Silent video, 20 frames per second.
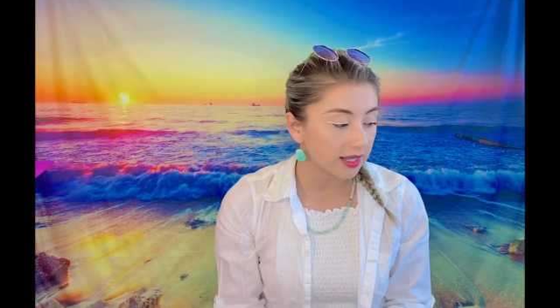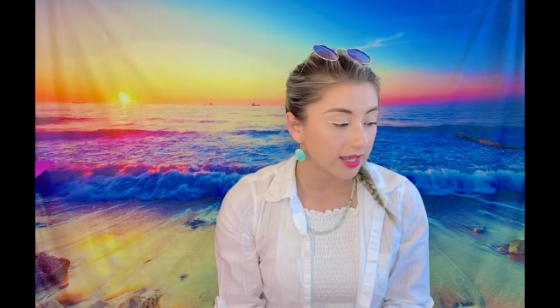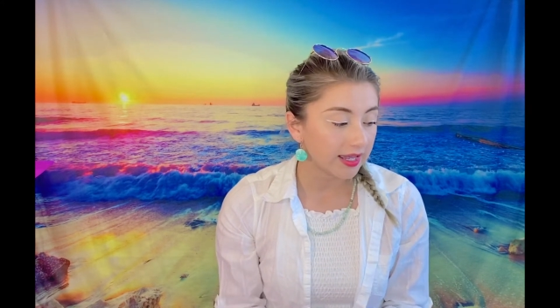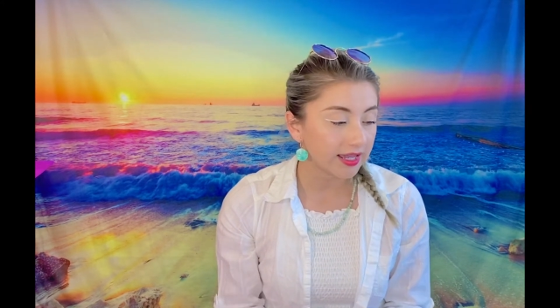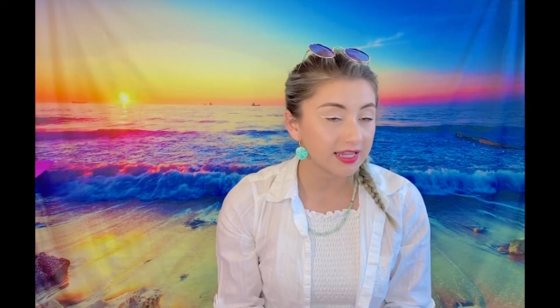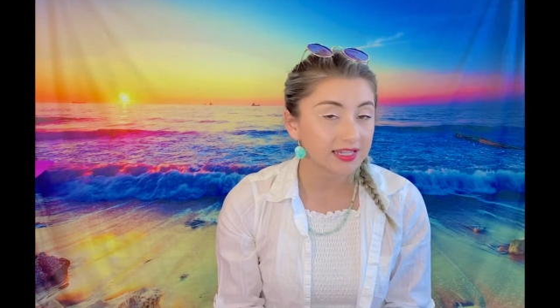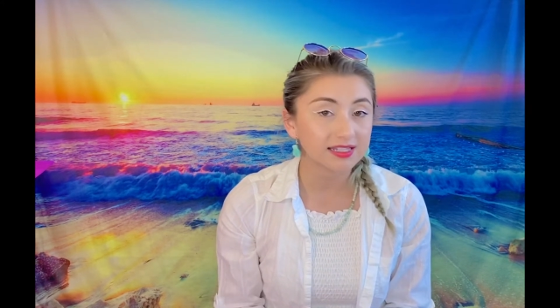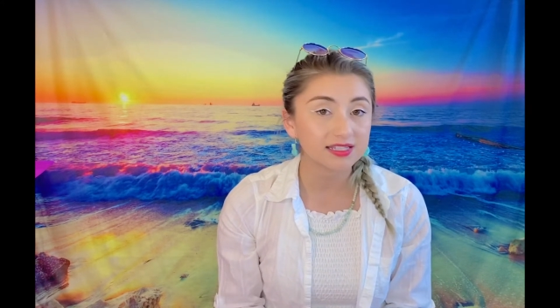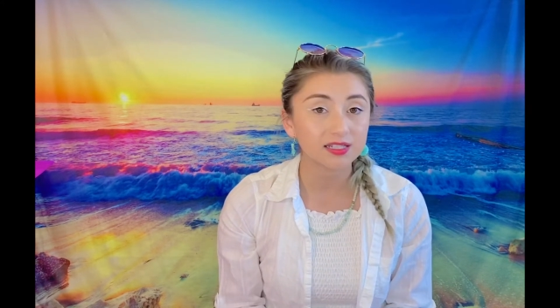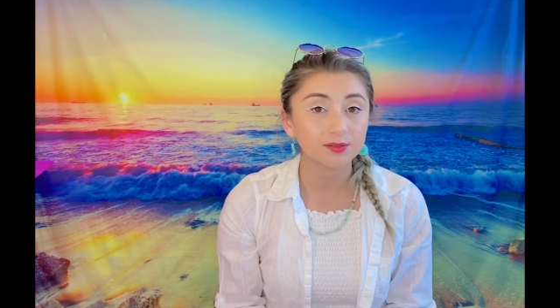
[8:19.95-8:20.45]

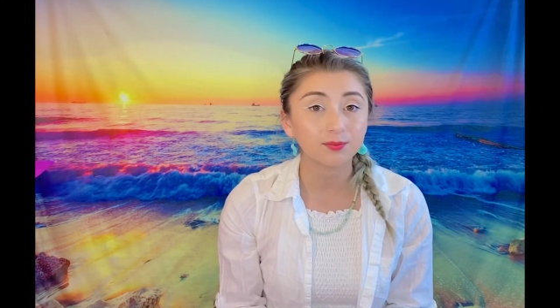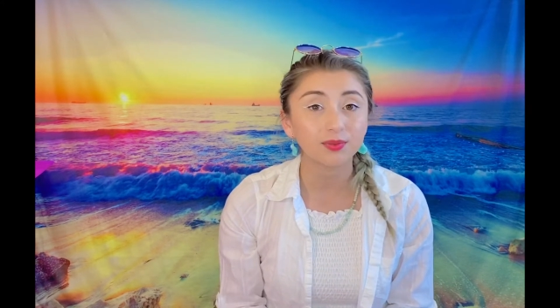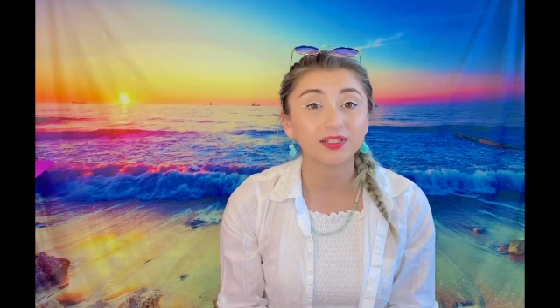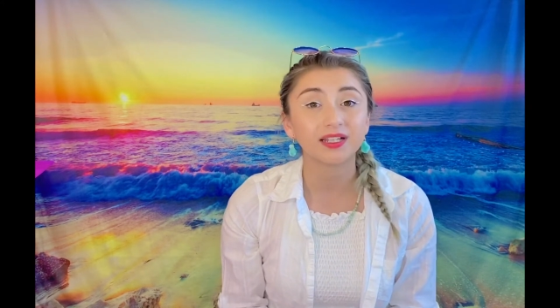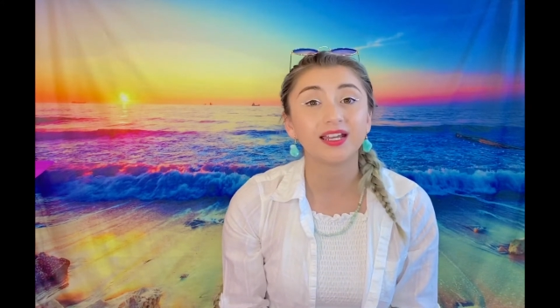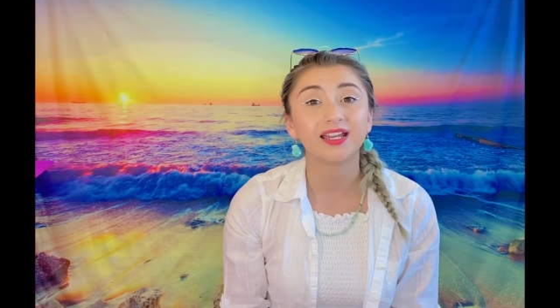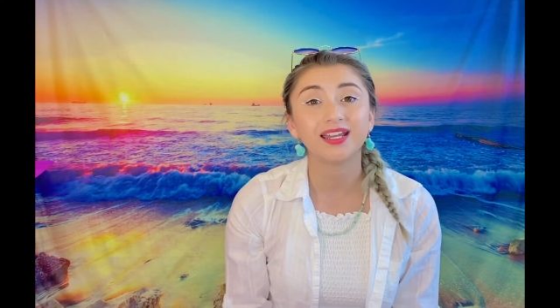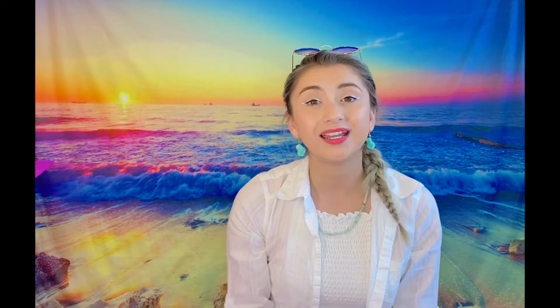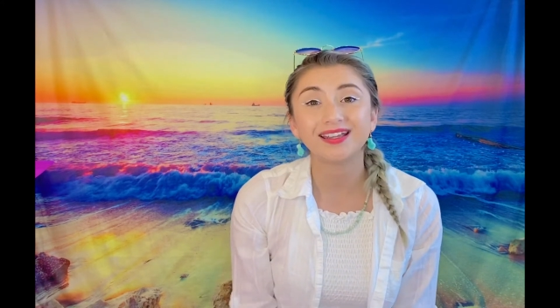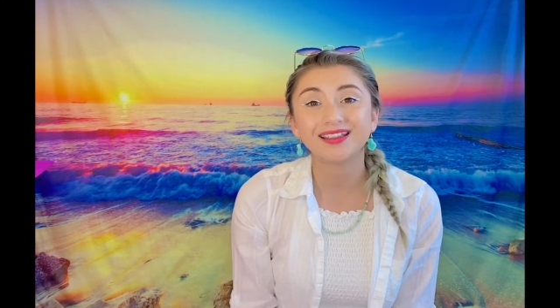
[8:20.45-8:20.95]
is to
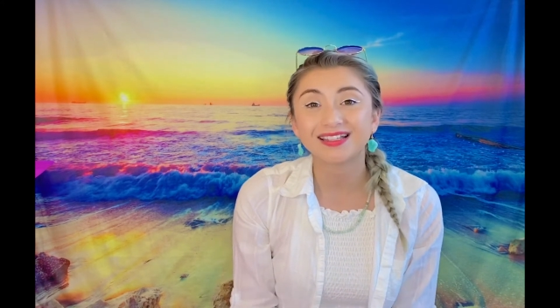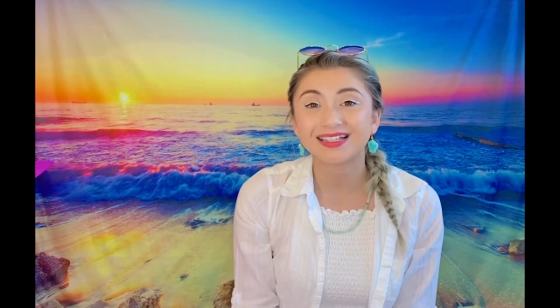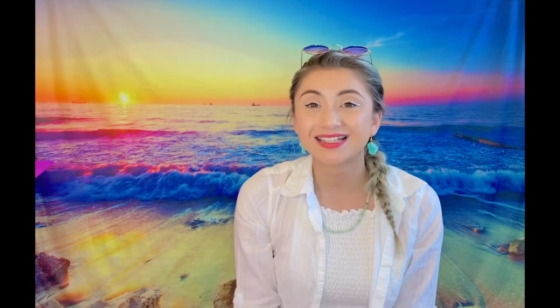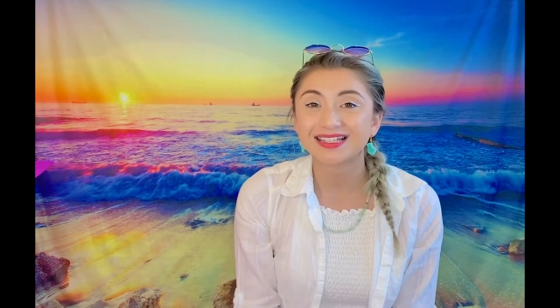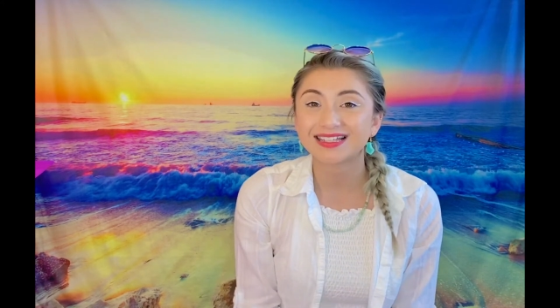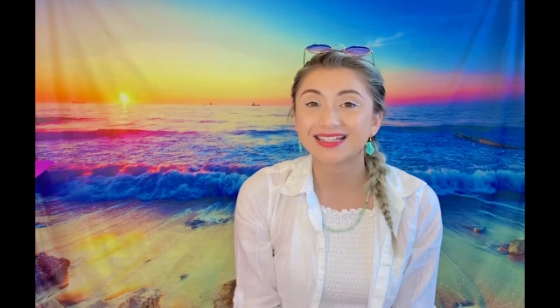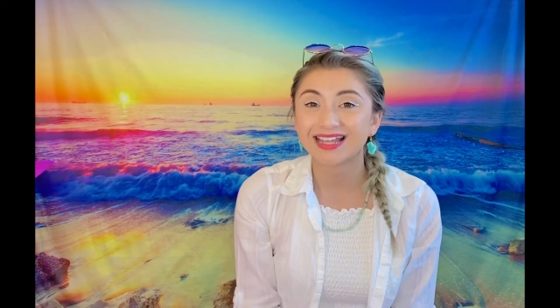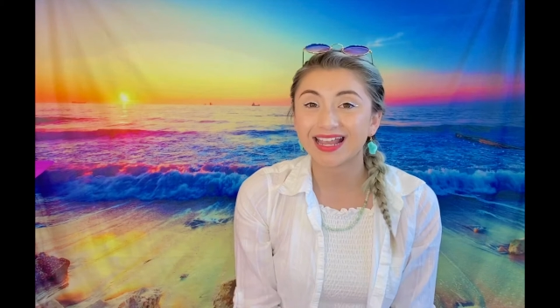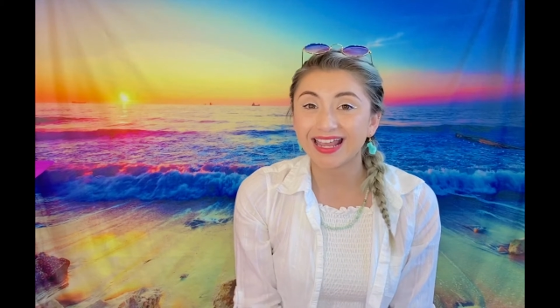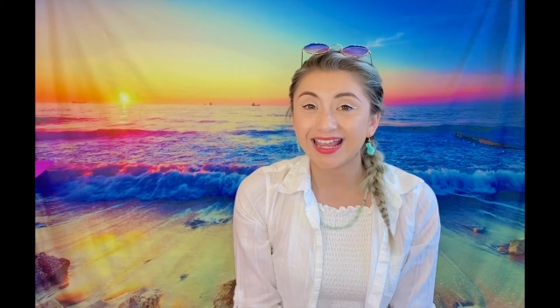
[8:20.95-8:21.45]
play in the
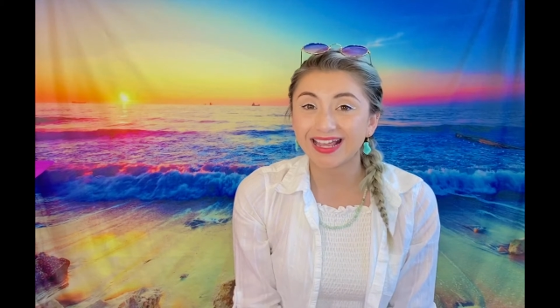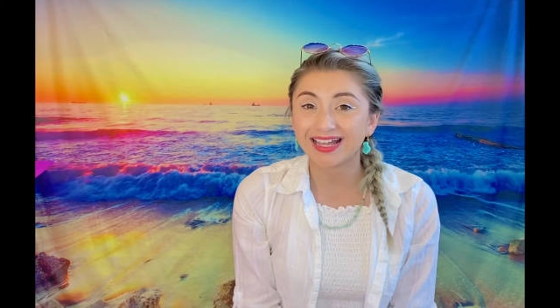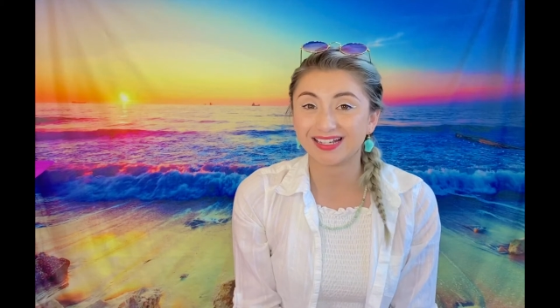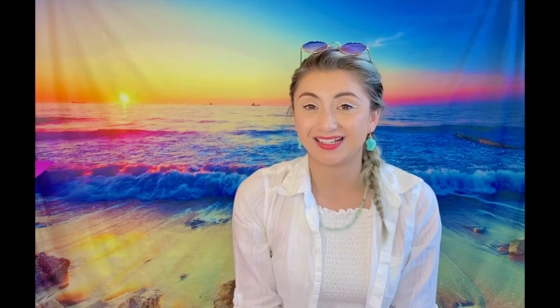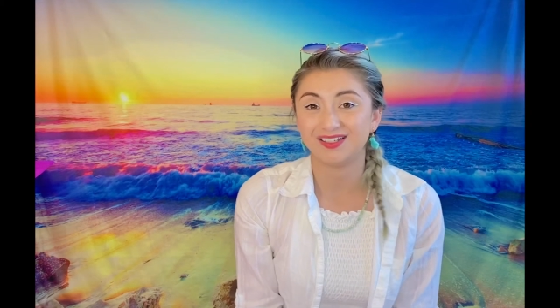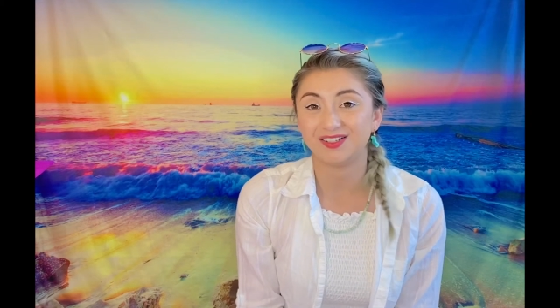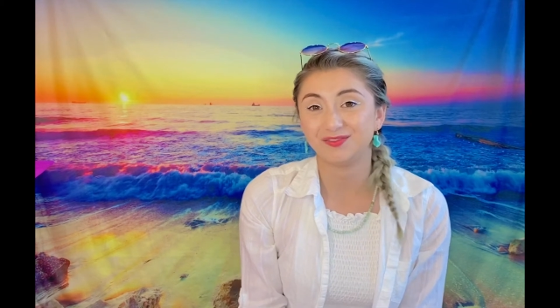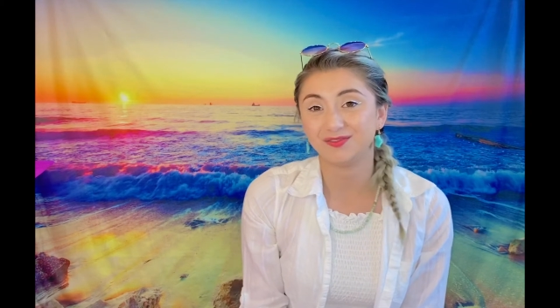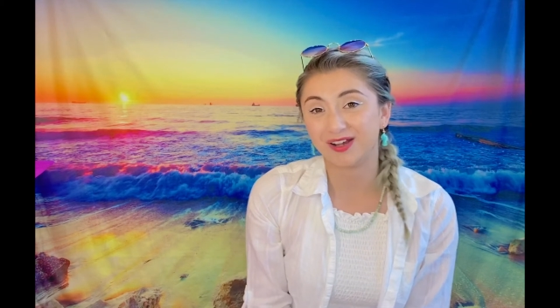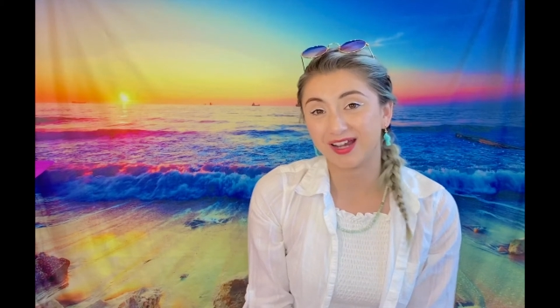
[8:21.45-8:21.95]

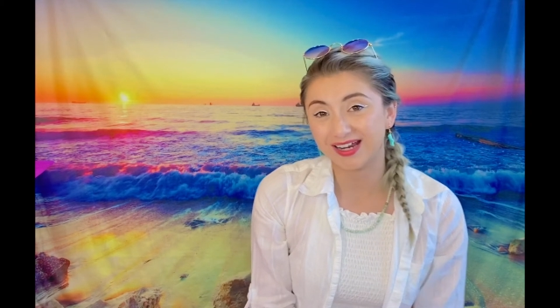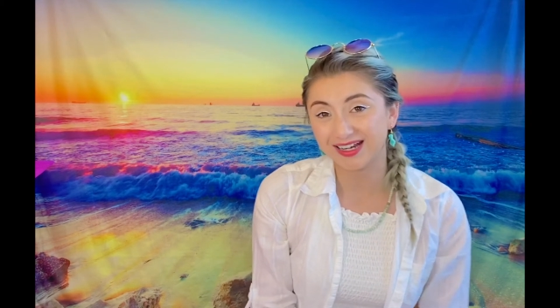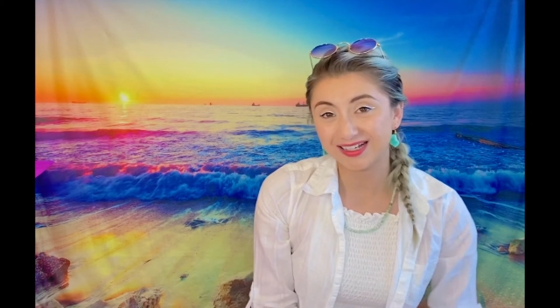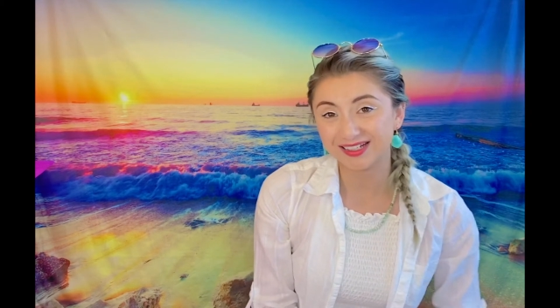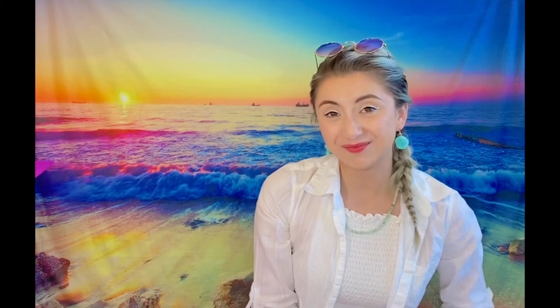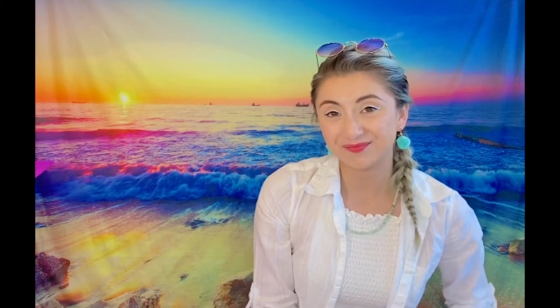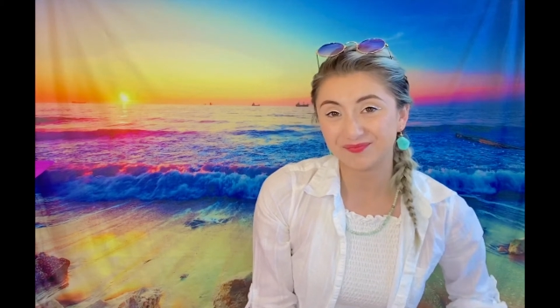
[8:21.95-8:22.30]
sand, right?